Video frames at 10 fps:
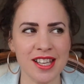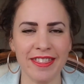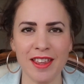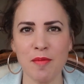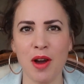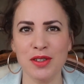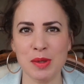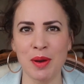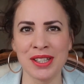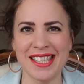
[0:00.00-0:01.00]
I think my
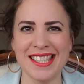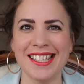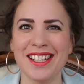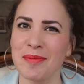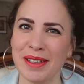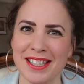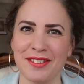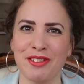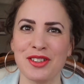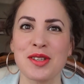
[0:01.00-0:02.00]
response is a little bit
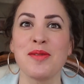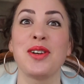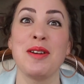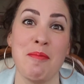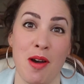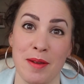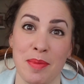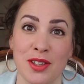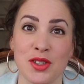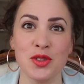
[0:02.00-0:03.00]
different to what it might
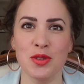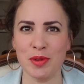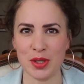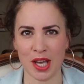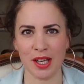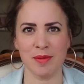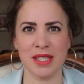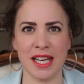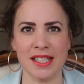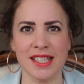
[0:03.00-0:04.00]
be under normal
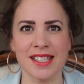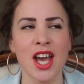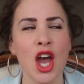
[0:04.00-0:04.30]
circumstances.